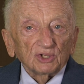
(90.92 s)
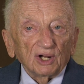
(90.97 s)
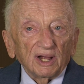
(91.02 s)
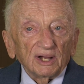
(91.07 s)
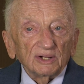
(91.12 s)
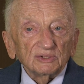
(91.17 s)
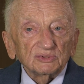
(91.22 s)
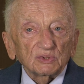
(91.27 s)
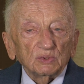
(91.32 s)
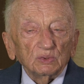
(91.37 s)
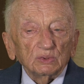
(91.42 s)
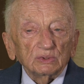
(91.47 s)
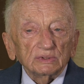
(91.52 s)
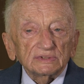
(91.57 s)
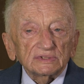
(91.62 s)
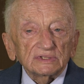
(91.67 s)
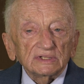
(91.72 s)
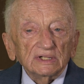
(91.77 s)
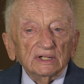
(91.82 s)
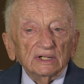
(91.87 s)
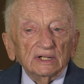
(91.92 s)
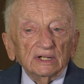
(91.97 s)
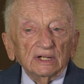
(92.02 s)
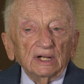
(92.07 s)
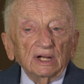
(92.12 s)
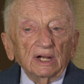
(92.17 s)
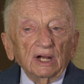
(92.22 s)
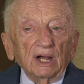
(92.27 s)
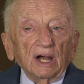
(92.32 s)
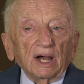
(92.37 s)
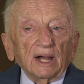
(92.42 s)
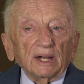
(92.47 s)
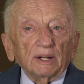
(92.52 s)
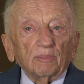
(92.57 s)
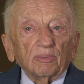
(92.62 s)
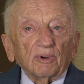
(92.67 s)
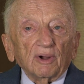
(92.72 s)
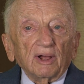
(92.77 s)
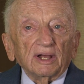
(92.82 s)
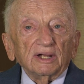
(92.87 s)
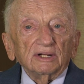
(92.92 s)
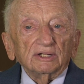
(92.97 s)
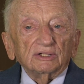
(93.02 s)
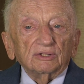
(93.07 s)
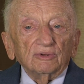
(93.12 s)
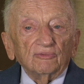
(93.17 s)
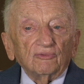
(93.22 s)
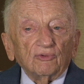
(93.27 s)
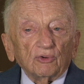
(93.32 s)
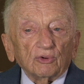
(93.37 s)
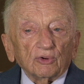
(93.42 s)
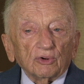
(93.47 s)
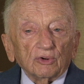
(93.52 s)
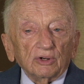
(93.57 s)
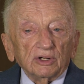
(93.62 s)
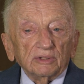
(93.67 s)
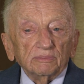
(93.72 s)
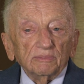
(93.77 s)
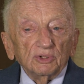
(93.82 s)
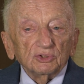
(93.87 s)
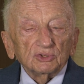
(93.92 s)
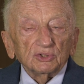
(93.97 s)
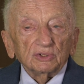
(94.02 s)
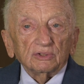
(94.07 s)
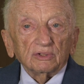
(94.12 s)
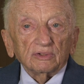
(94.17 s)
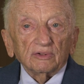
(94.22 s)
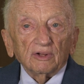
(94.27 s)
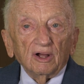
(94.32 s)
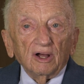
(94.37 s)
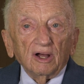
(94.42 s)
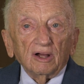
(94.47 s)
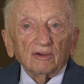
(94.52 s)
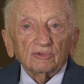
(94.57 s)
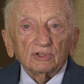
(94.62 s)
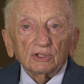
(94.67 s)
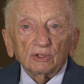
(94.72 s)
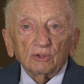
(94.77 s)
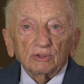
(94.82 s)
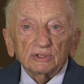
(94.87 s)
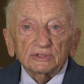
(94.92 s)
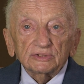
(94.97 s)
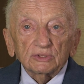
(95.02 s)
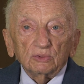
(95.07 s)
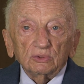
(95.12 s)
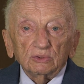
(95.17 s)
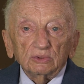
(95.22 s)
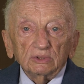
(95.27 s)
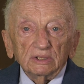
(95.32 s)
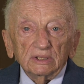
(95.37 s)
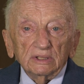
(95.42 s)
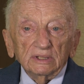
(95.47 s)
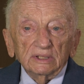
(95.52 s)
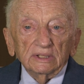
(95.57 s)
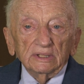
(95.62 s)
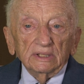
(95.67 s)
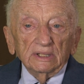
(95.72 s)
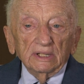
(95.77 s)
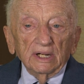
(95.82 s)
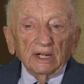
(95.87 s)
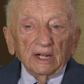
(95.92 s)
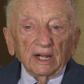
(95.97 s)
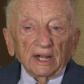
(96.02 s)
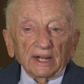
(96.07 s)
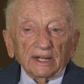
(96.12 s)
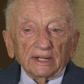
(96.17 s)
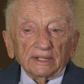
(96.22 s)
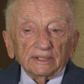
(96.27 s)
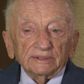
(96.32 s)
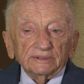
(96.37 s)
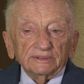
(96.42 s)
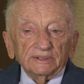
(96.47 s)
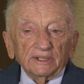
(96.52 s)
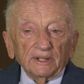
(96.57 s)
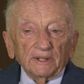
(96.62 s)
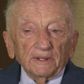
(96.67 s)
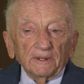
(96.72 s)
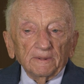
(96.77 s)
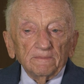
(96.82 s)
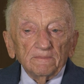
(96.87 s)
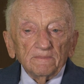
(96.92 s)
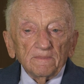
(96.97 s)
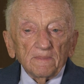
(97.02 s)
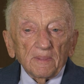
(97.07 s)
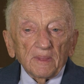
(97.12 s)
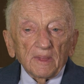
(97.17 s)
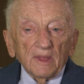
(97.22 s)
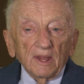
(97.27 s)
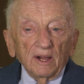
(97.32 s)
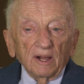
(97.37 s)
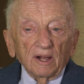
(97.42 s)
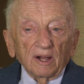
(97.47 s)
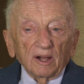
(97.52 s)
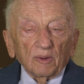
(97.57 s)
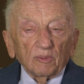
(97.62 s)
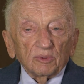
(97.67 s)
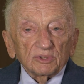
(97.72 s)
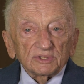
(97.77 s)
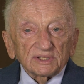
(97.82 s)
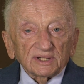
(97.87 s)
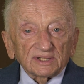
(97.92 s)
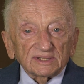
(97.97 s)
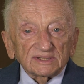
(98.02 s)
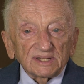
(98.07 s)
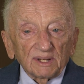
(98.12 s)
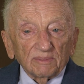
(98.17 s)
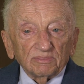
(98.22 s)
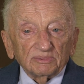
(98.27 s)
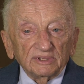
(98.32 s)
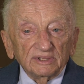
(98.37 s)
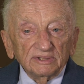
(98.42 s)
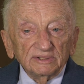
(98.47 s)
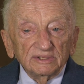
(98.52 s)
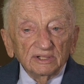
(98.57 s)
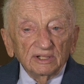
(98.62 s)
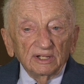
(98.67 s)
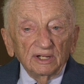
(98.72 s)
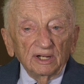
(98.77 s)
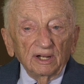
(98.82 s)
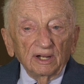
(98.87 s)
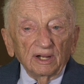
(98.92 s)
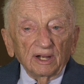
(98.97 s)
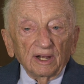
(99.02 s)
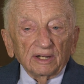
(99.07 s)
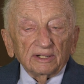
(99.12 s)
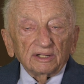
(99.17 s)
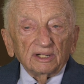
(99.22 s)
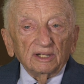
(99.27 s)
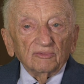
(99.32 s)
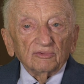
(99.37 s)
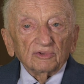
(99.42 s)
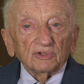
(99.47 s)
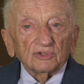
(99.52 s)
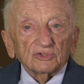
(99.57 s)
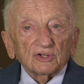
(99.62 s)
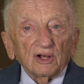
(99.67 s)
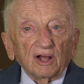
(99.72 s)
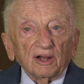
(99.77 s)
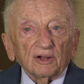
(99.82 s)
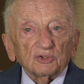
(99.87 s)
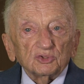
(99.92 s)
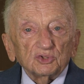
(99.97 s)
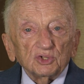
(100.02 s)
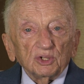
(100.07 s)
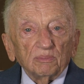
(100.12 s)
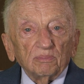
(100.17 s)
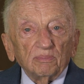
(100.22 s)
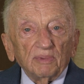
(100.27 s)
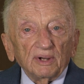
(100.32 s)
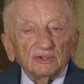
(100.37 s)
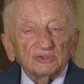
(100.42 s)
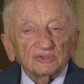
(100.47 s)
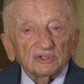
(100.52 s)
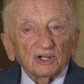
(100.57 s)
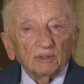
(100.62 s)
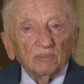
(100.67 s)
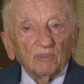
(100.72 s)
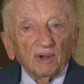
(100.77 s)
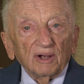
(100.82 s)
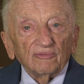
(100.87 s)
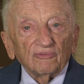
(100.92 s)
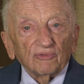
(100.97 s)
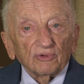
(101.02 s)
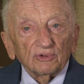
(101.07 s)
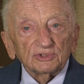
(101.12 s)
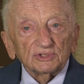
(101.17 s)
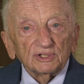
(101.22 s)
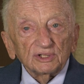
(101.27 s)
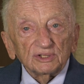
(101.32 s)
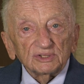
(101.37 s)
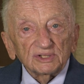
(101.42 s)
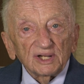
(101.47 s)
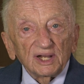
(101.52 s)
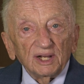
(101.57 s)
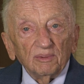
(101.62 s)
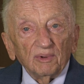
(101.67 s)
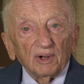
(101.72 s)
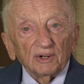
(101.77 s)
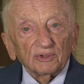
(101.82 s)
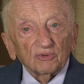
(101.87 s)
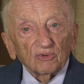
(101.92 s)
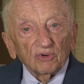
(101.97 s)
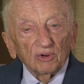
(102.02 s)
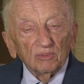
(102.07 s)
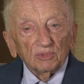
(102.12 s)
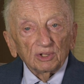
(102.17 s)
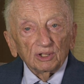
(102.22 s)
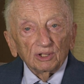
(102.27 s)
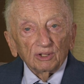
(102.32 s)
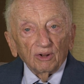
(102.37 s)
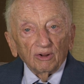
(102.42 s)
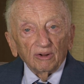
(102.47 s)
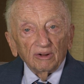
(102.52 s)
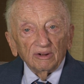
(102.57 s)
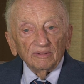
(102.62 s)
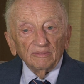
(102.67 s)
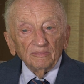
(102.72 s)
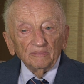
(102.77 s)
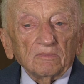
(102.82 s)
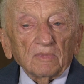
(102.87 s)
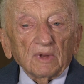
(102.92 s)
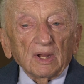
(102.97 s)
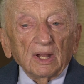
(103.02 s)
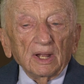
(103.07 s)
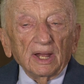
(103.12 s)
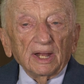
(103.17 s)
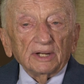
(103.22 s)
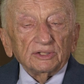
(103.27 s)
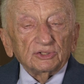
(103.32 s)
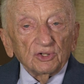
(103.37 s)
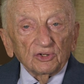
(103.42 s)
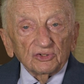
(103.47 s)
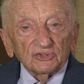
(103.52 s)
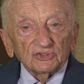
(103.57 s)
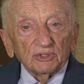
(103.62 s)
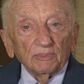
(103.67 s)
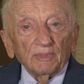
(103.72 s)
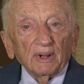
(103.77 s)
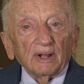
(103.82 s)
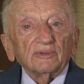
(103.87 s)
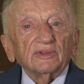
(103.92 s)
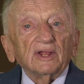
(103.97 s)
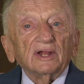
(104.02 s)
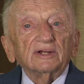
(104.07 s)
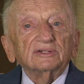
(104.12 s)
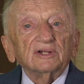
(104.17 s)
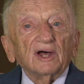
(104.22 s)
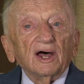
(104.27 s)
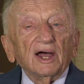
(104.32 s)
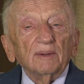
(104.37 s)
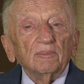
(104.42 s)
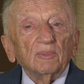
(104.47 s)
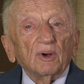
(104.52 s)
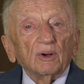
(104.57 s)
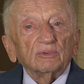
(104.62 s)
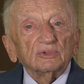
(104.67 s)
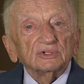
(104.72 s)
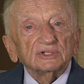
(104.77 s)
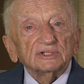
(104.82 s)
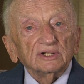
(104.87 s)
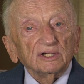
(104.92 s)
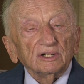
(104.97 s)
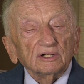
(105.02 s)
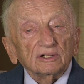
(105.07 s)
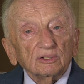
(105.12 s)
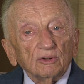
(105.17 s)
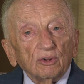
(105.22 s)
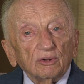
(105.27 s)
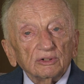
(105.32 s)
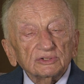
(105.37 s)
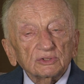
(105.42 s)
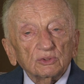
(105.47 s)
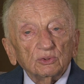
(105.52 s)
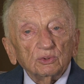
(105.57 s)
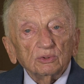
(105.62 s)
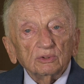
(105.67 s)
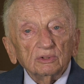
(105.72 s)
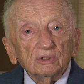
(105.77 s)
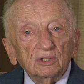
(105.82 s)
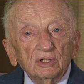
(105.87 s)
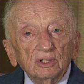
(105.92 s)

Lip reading: high schools. I applied for admission to the Harvard Law School, and I was accepted and given a scholarship based on my first exam on criminal law. At just about that time, I was still at law school.